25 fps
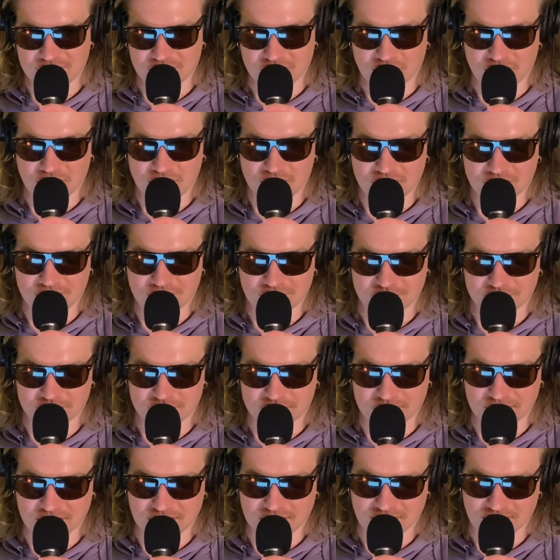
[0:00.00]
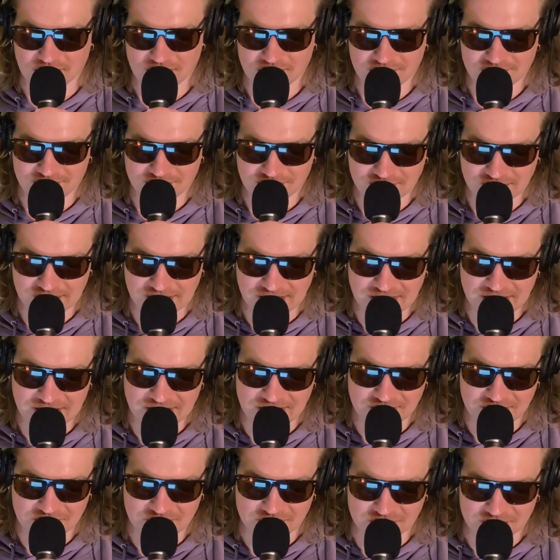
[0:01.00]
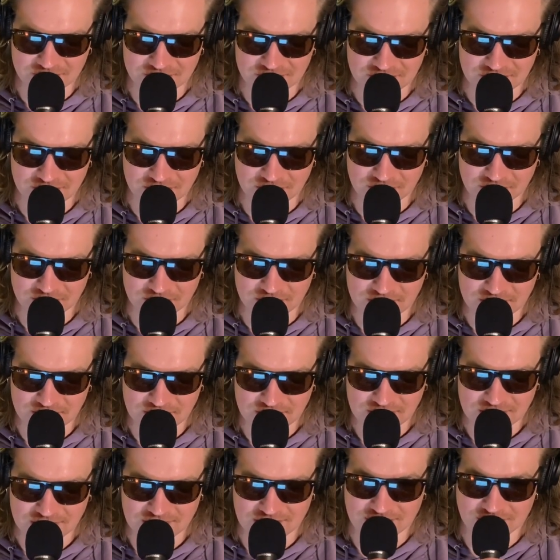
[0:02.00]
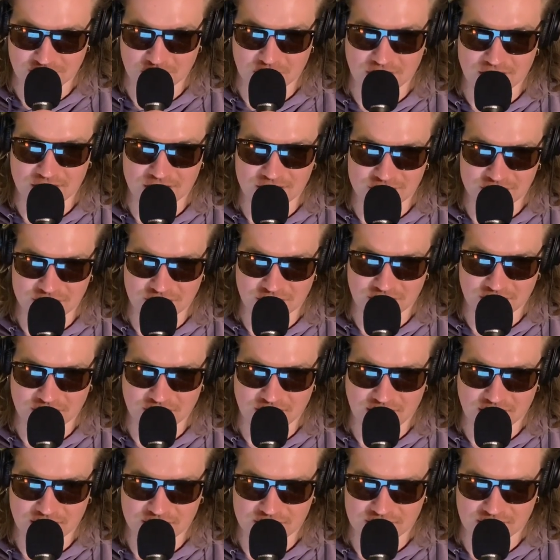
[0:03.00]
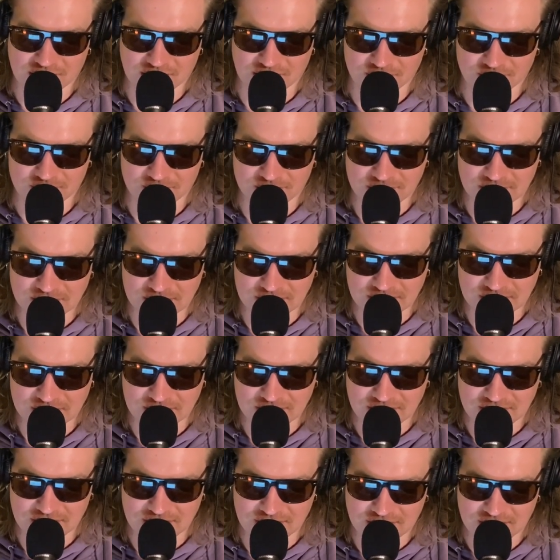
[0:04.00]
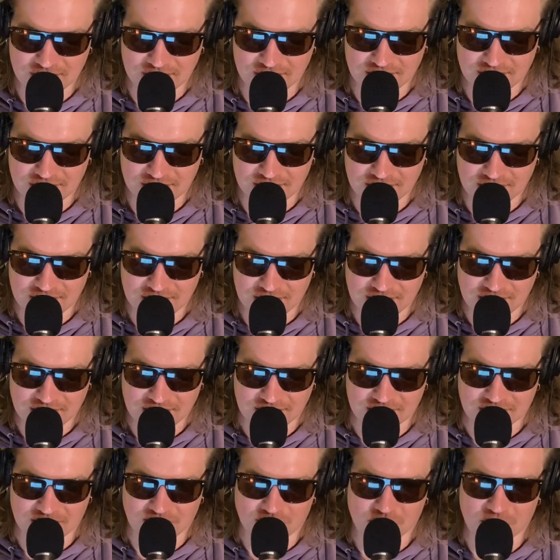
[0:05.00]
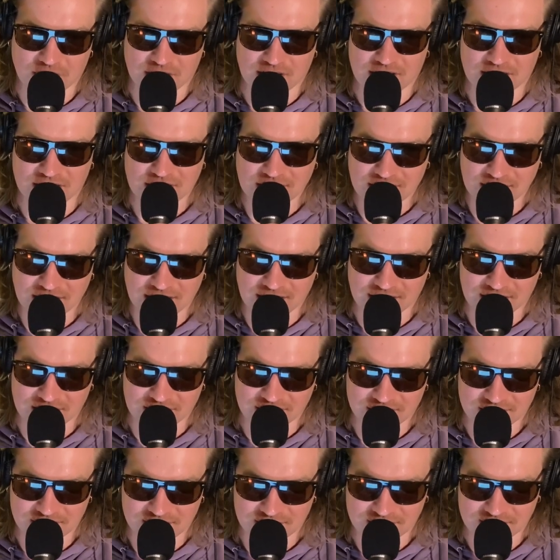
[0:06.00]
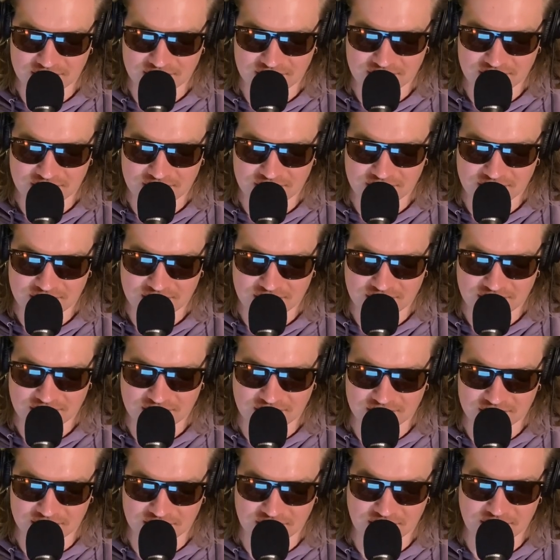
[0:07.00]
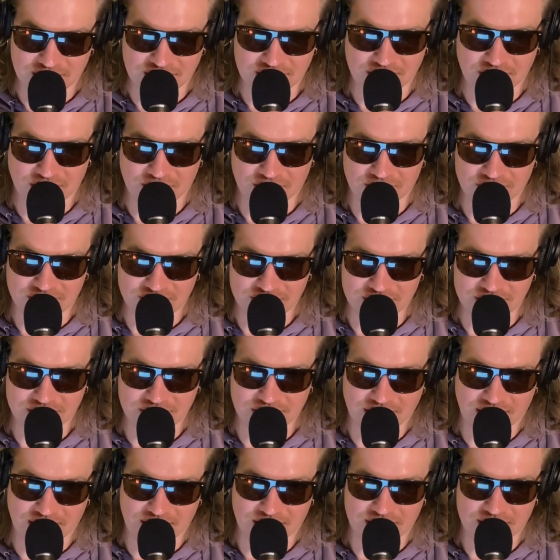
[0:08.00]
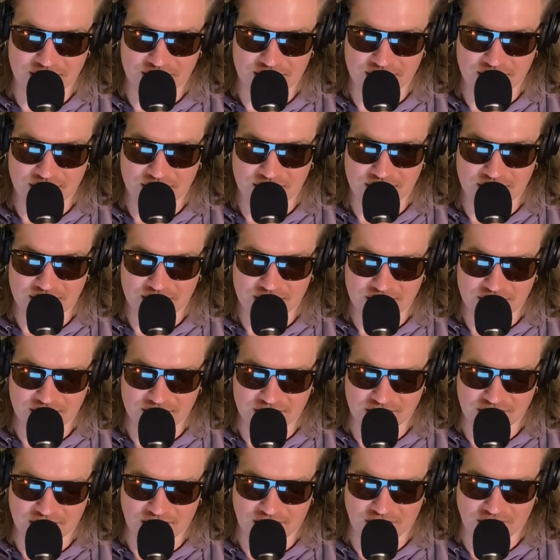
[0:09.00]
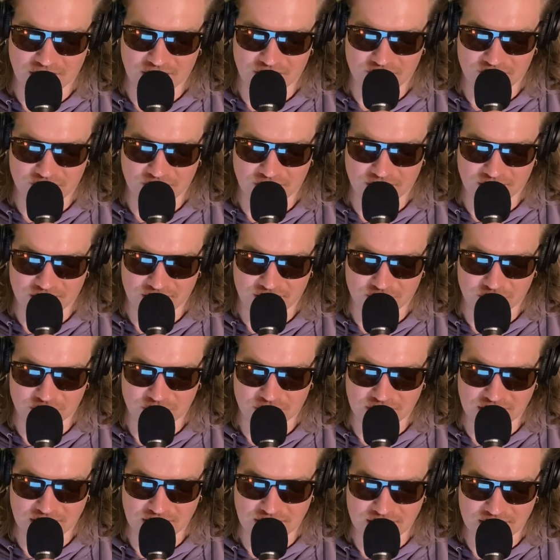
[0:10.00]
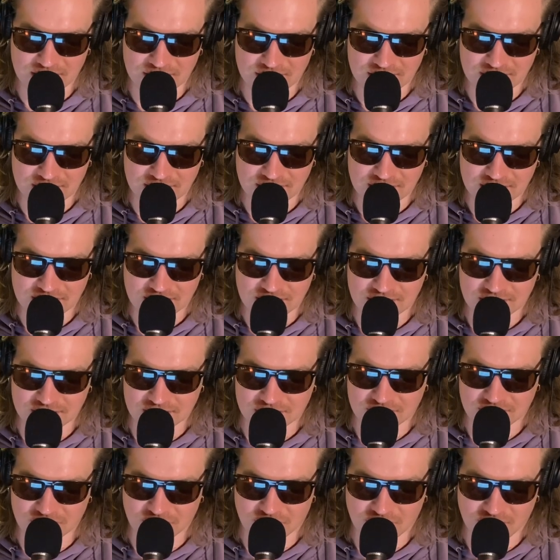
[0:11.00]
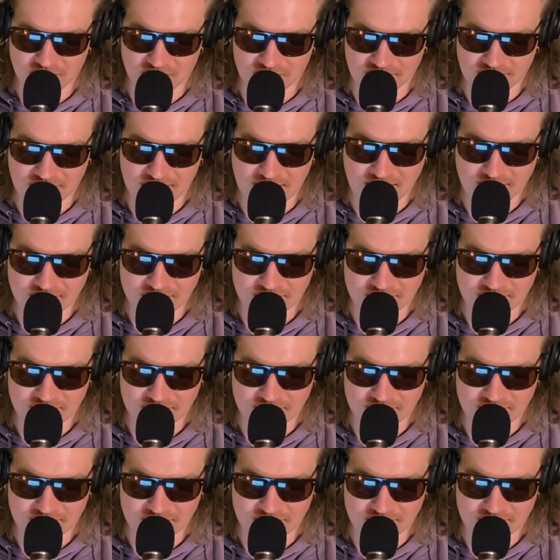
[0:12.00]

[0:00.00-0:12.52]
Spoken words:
oil company was sued. I made the joke last time, and I'll make it again, is that no, this is not an olive oil company. It's an oil and gas